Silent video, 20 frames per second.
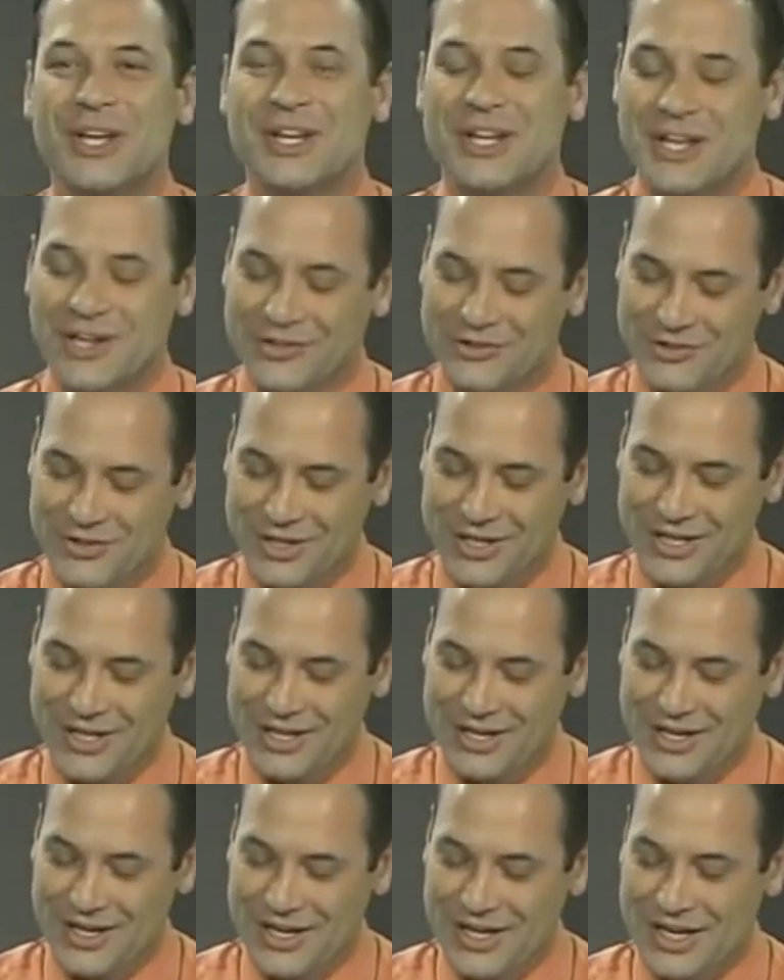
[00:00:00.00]
in history,
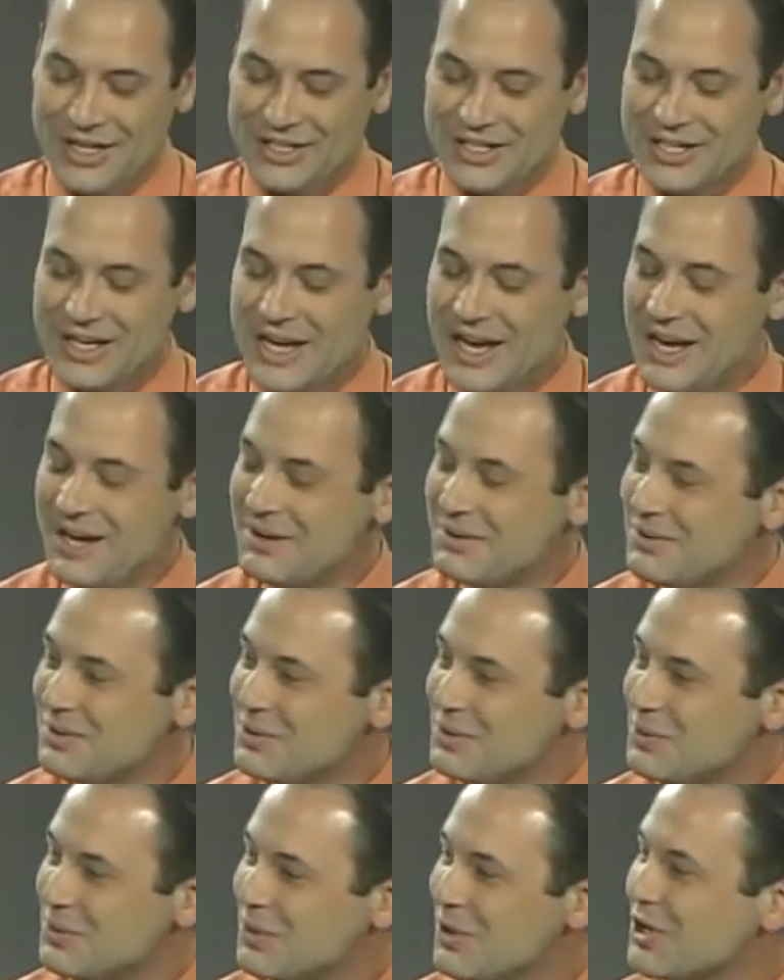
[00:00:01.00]
and today
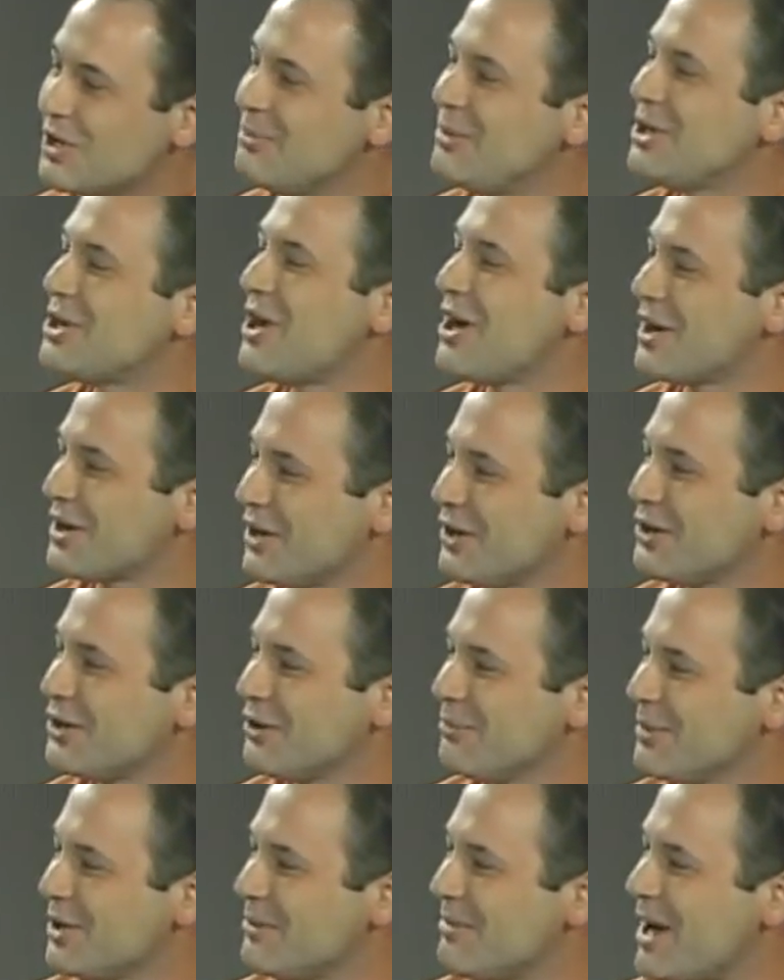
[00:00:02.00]
we're going to be talking a
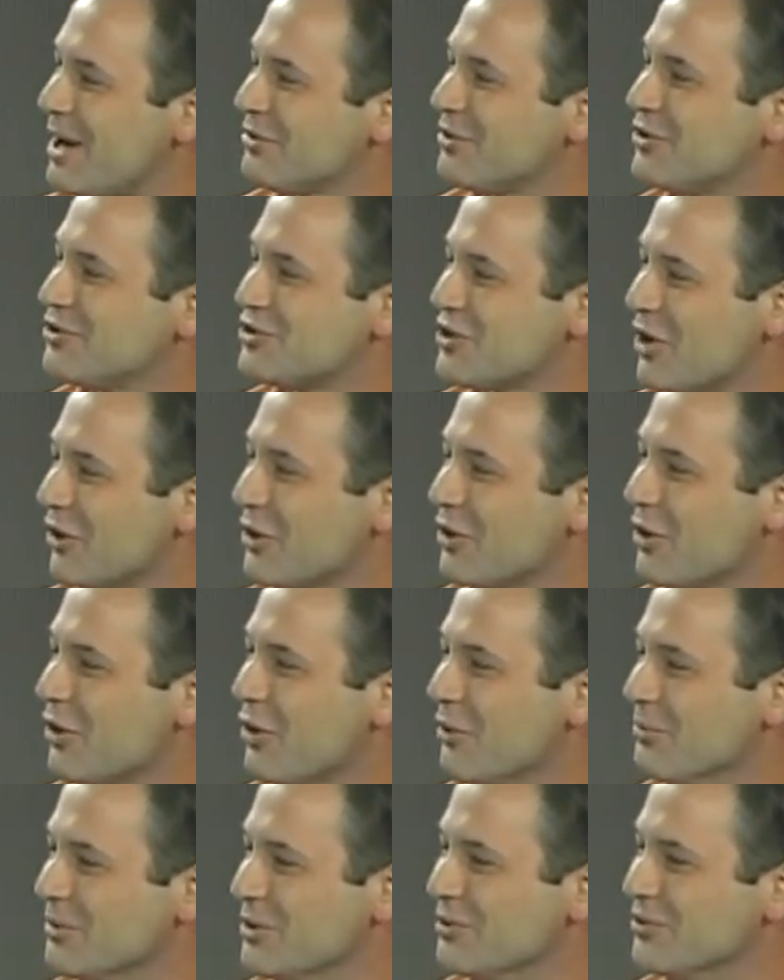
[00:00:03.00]
little bit about the Sharlot
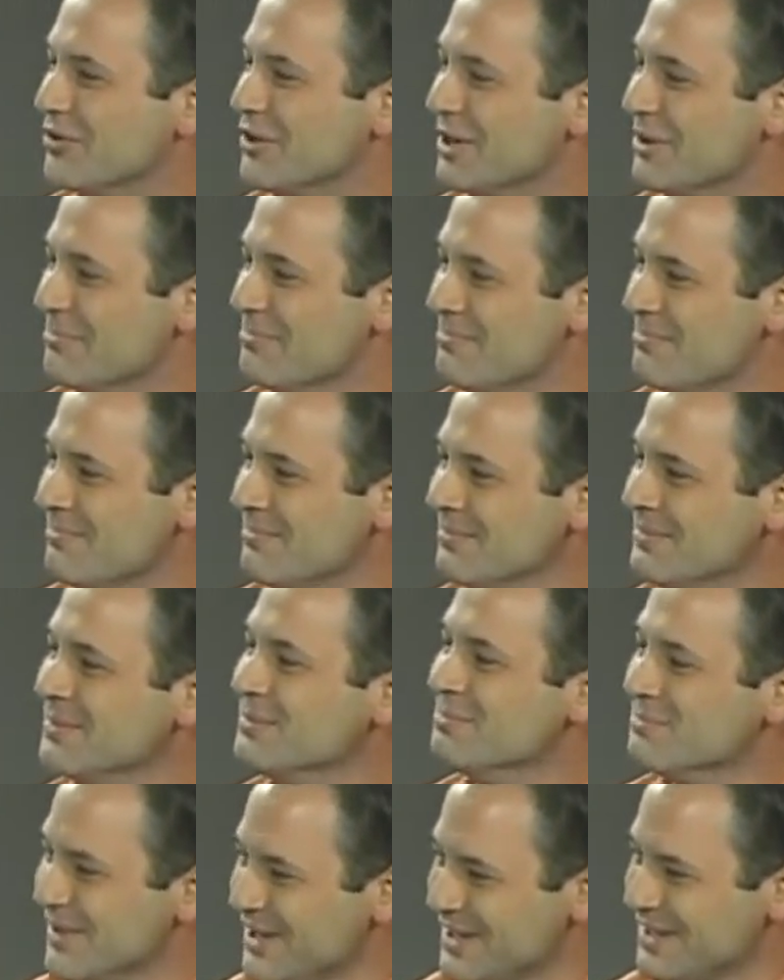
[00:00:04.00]
Hall Museum.
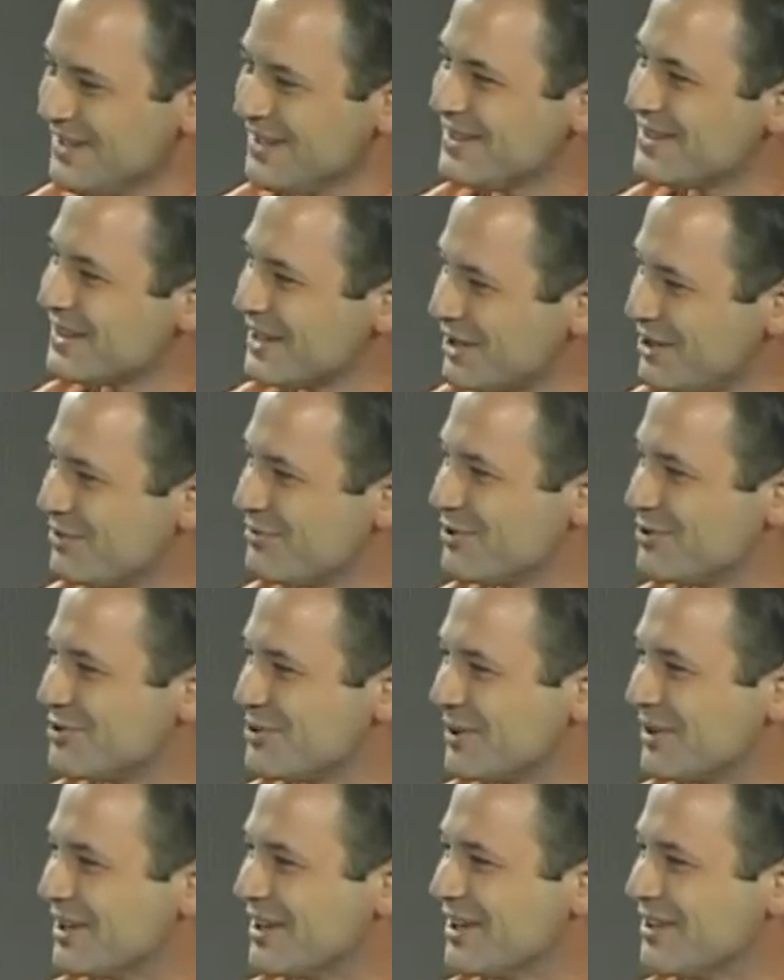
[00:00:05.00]
Mick, thank you for
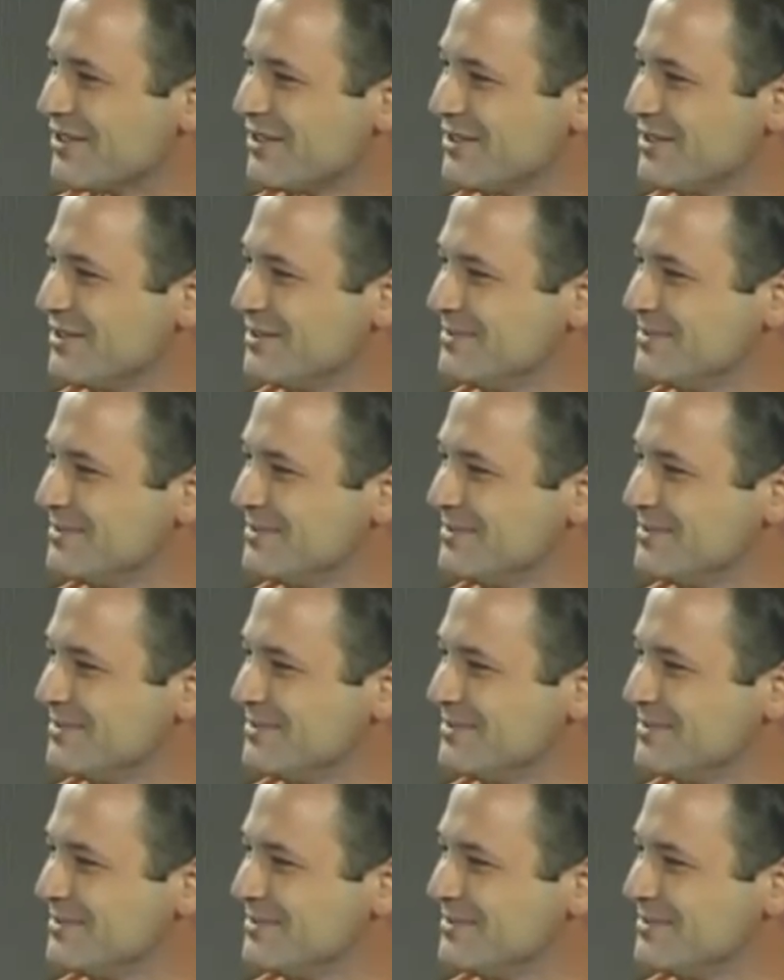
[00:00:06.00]
joining us.